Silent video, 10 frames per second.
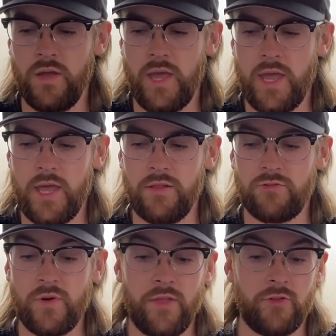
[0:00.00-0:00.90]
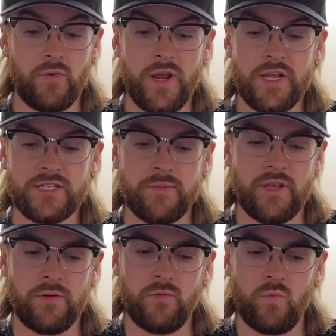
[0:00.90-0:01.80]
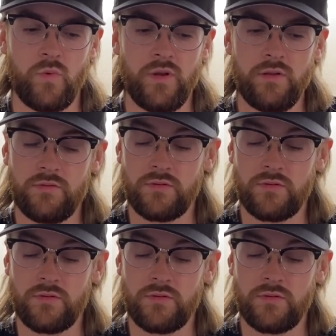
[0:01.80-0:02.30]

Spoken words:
And throughout the race, I mean, we